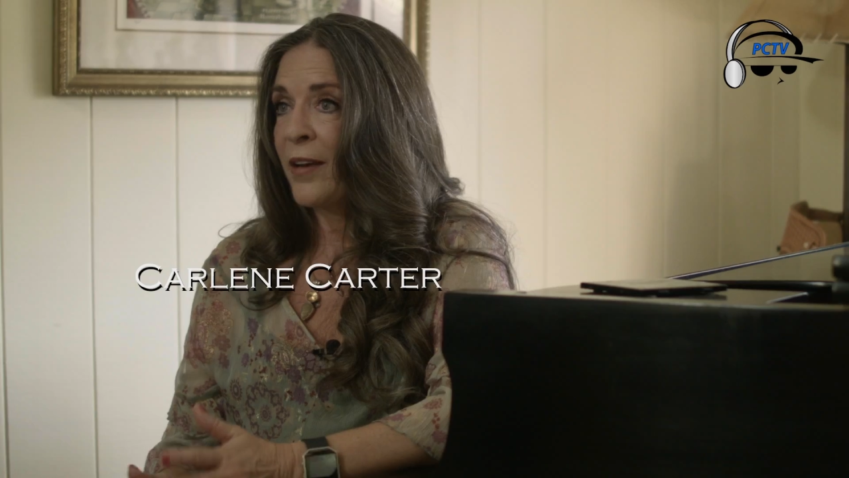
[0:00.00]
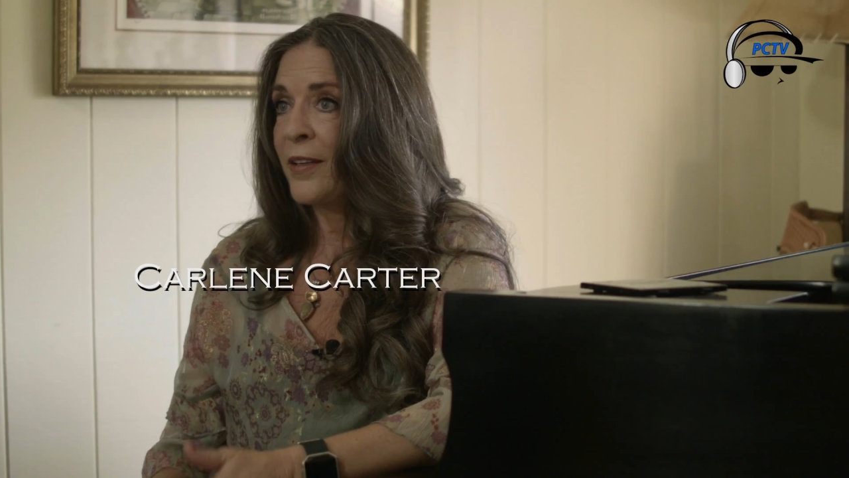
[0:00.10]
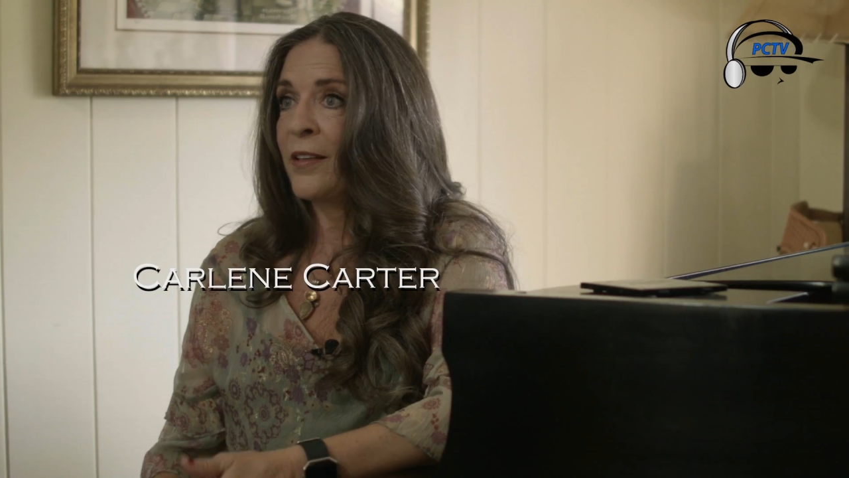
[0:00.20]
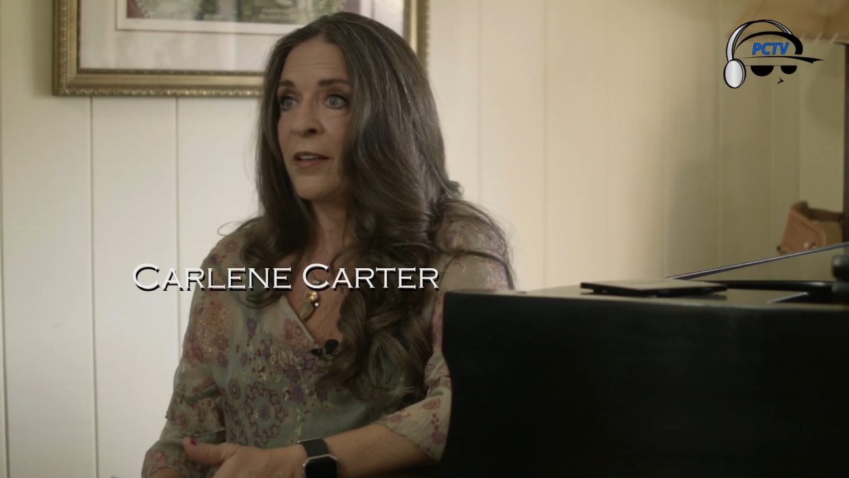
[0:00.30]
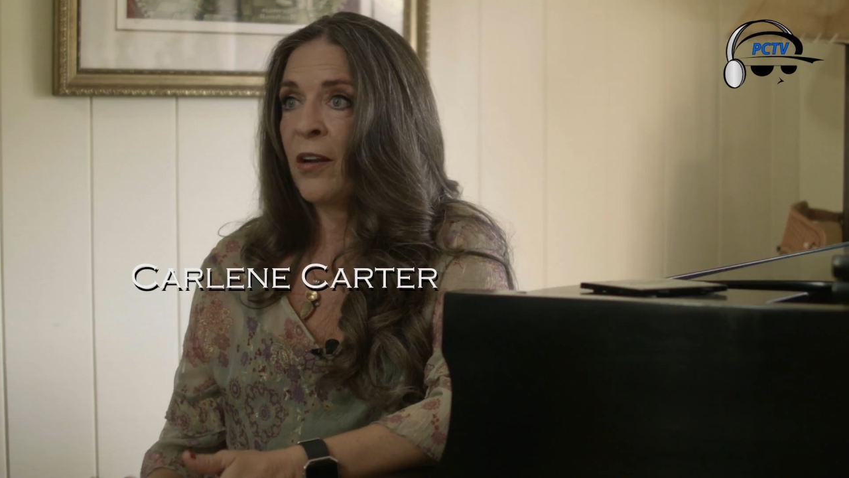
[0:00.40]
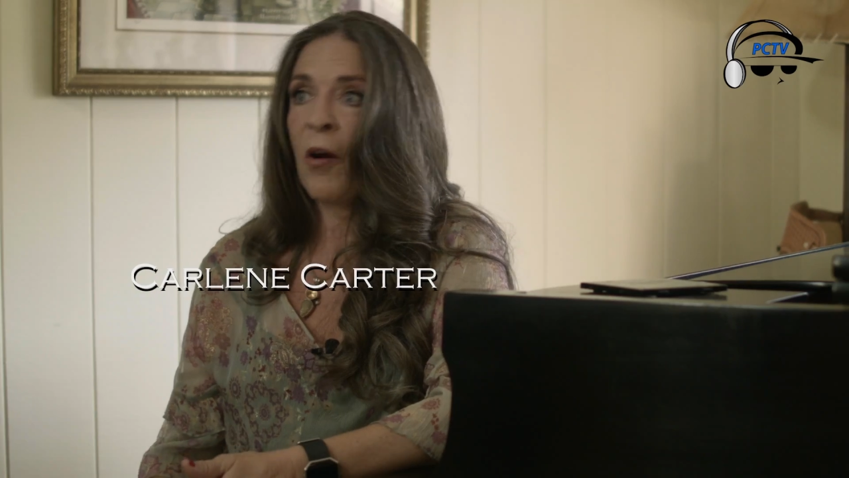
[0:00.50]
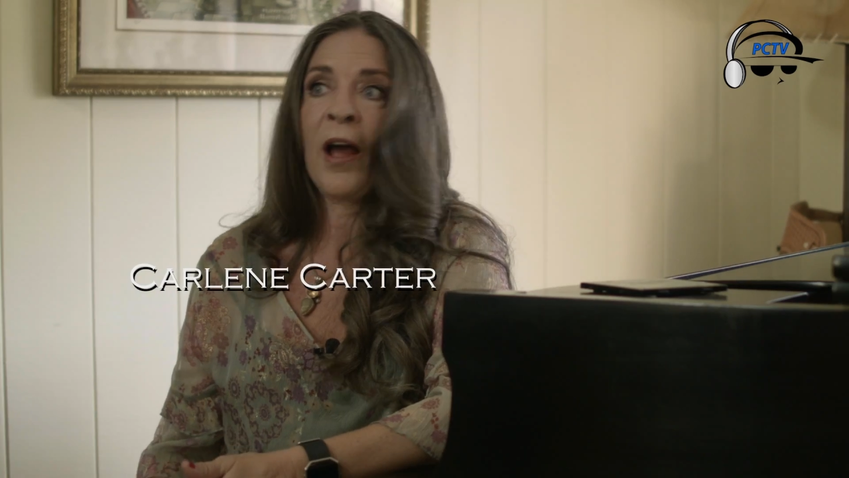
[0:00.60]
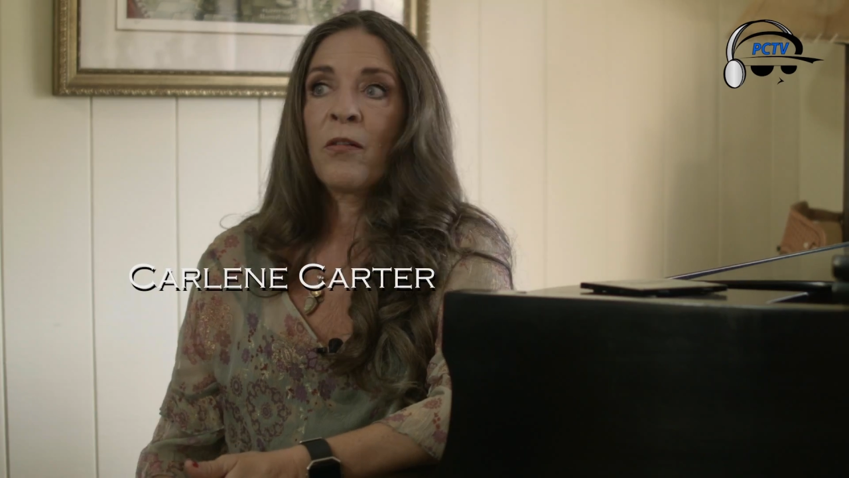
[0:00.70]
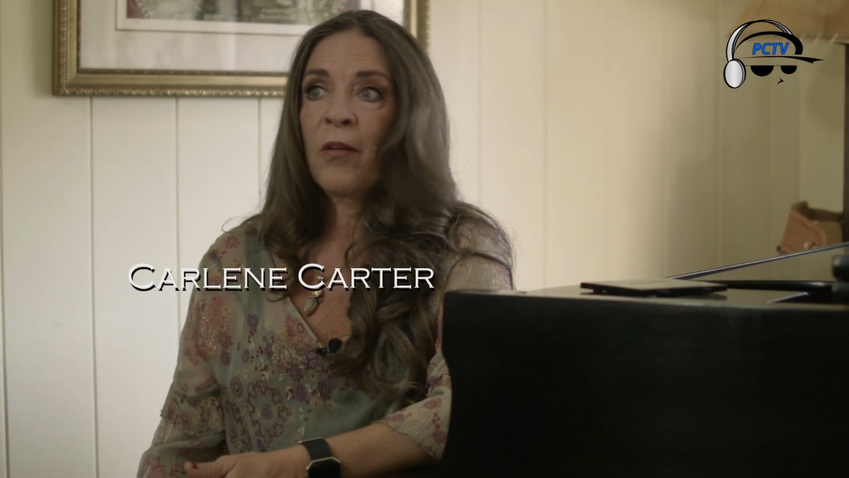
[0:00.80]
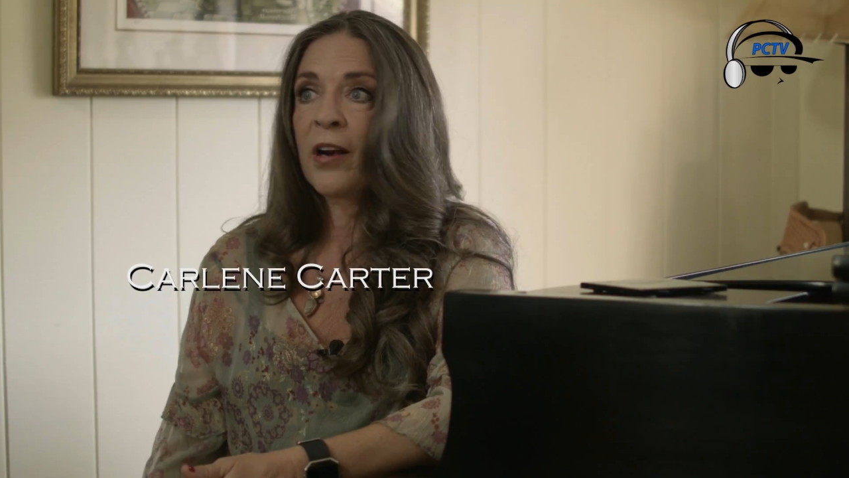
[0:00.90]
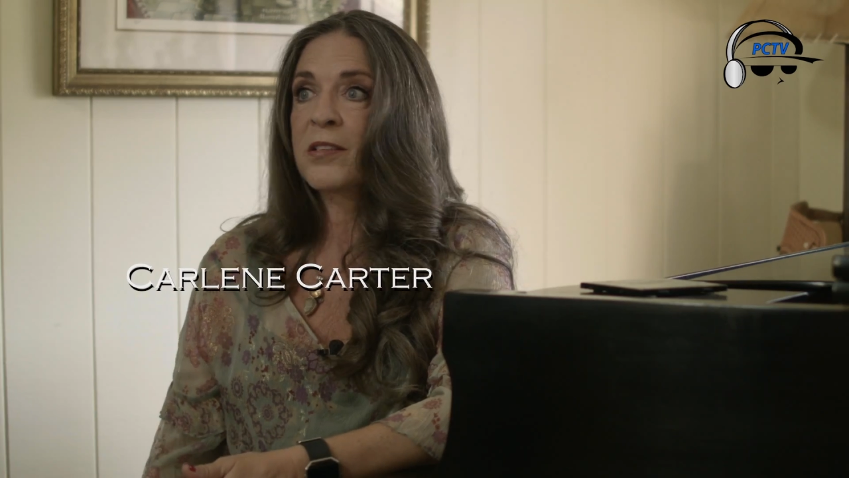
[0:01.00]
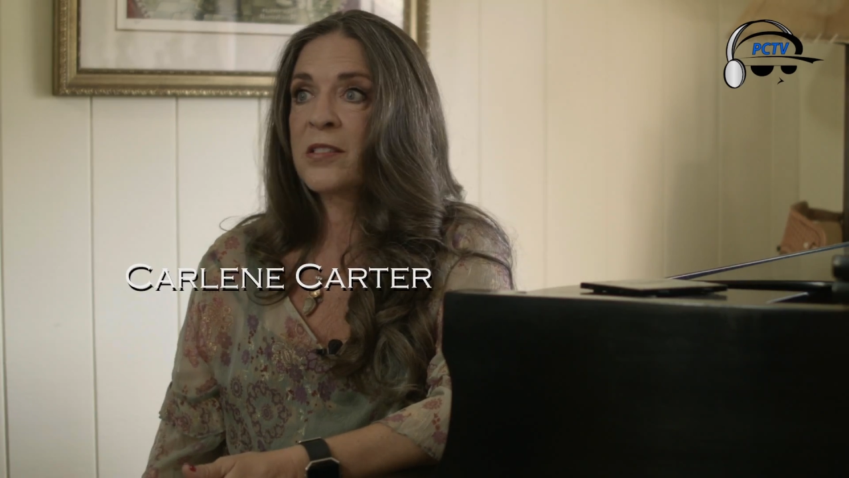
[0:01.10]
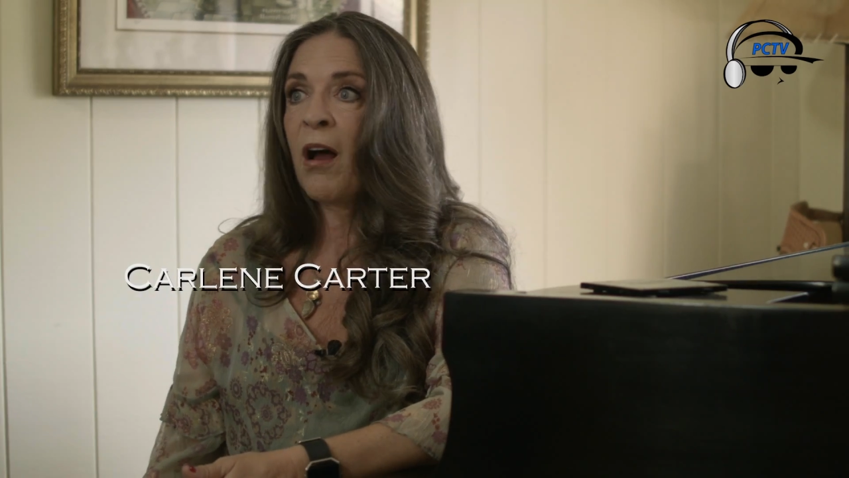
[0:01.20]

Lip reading: didn't know how to write a